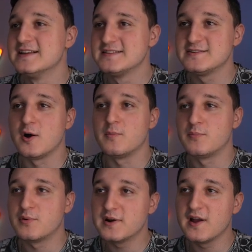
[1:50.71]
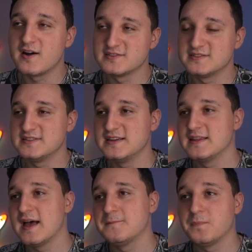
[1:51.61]
So pretty awesome to see
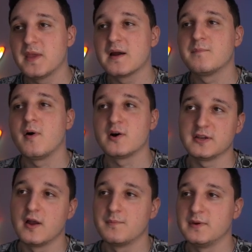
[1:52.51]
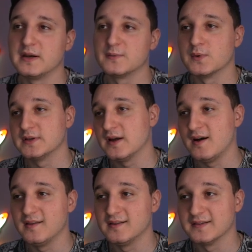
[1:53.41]
that they are partnering up here with
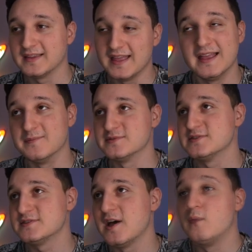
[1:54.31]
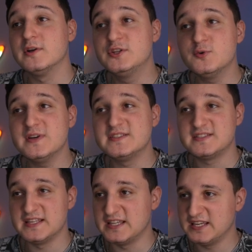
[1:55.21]
Gala Games. So what do we
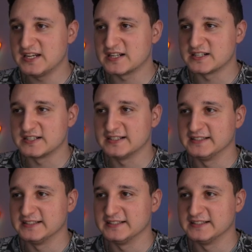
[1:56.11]
see here?